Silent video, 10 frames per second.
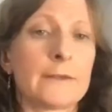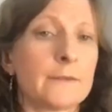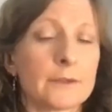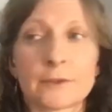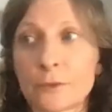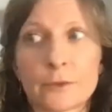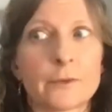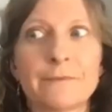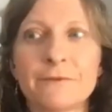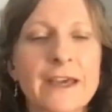sort of
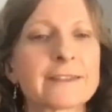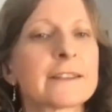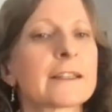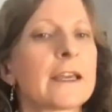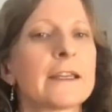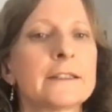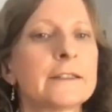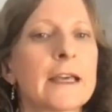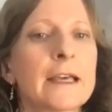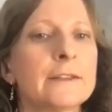investigate
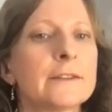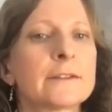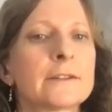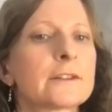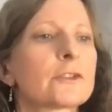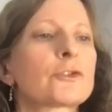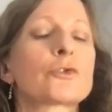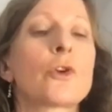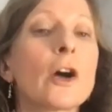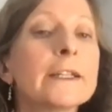and
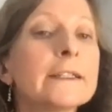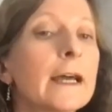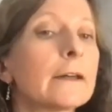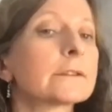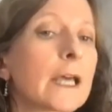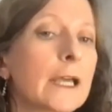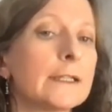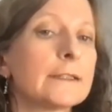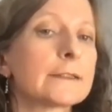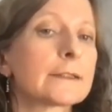try
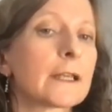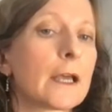nowadays,